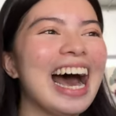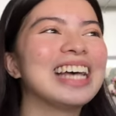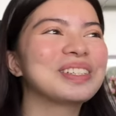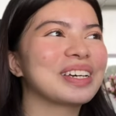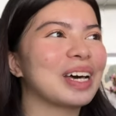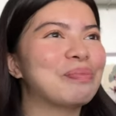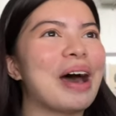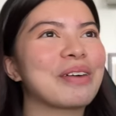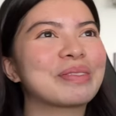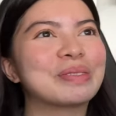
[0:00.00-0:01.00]
So I got
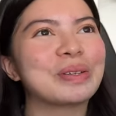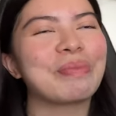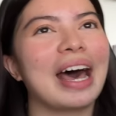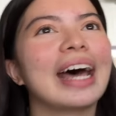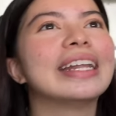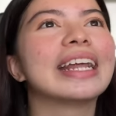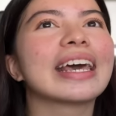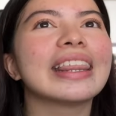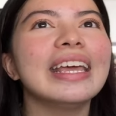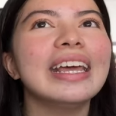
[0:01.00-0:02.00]
back from Japan, I
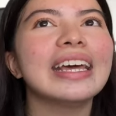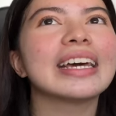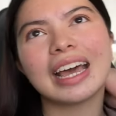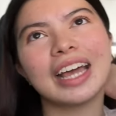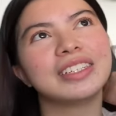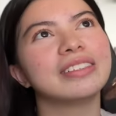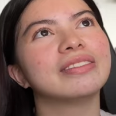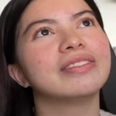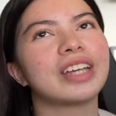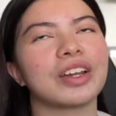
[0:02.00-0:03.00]
think, end of
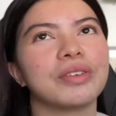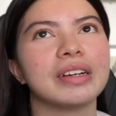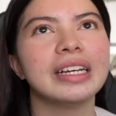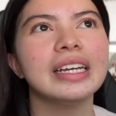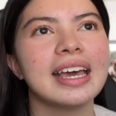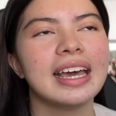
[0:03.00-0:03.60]
January.